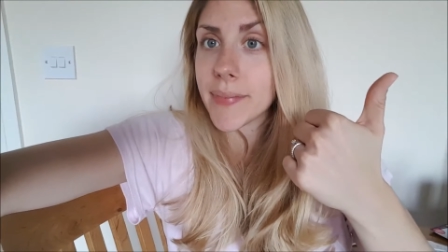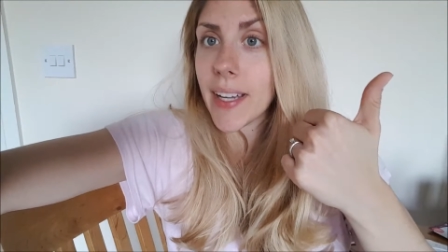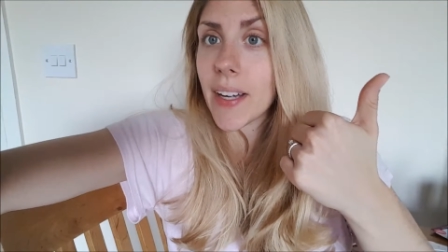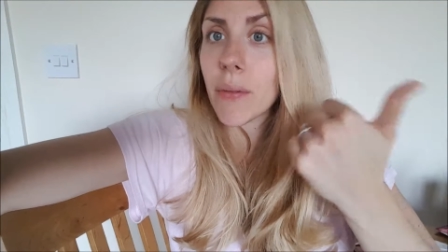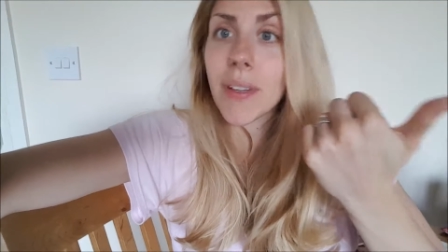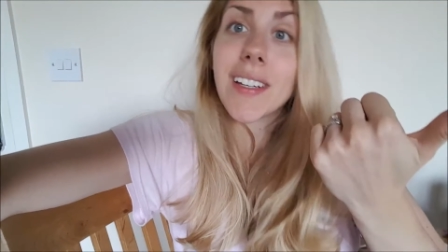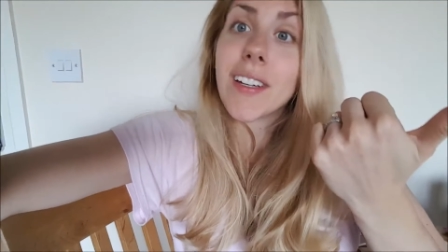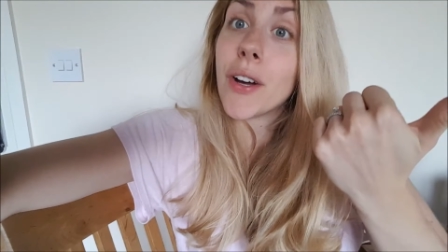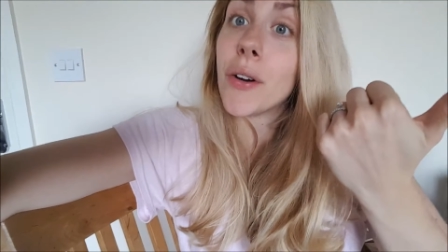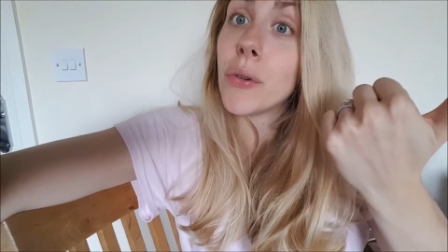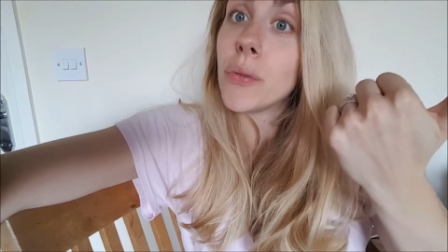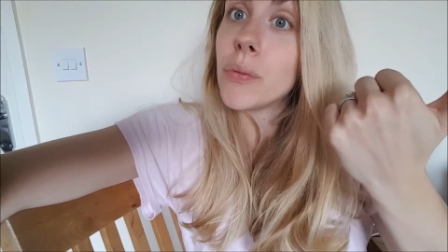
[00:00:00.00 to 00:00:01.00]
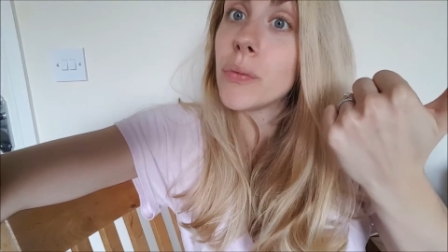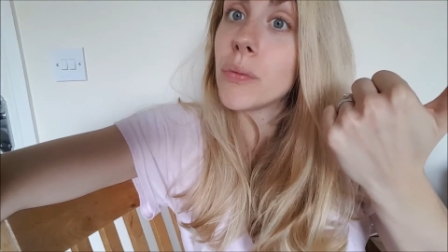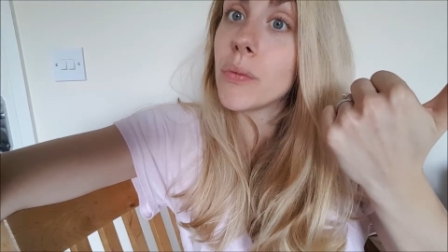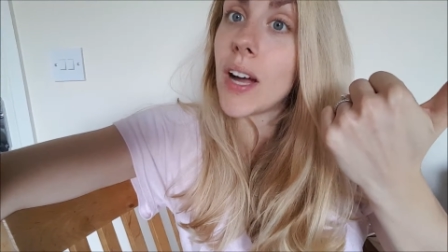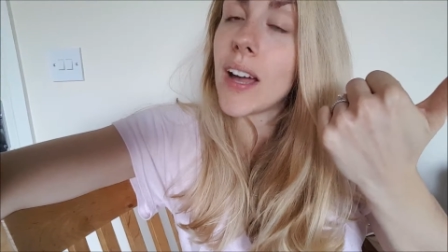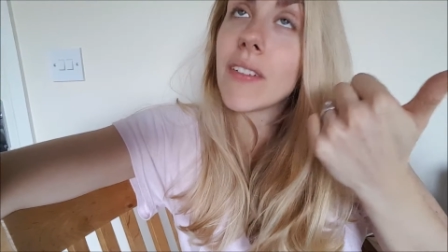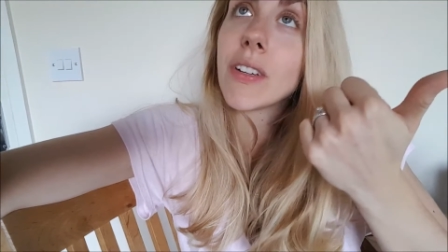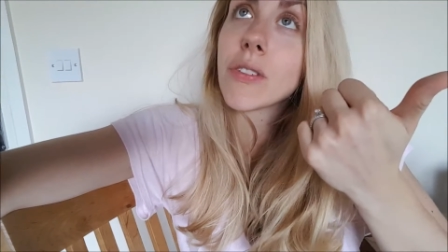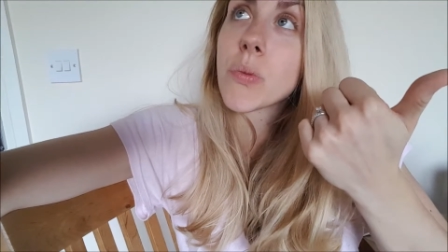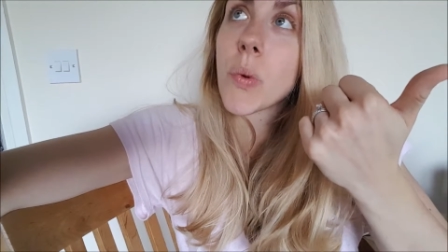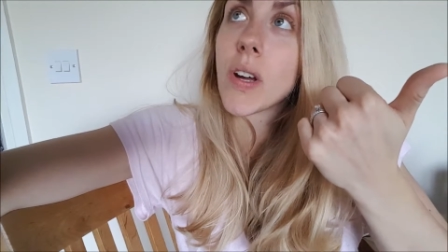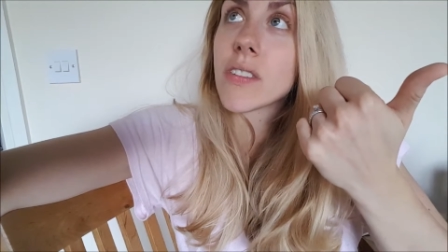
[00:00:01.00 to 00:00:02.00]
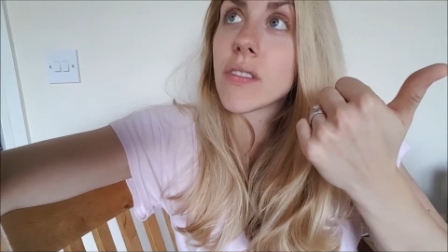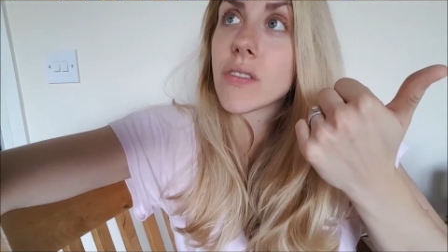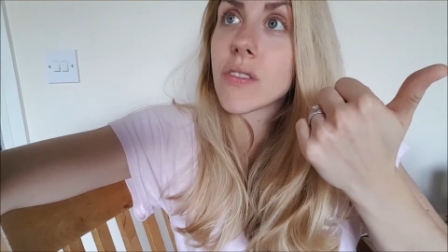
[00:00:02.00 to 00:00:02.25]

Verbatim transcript: I don't really know. I haven't used bronzer in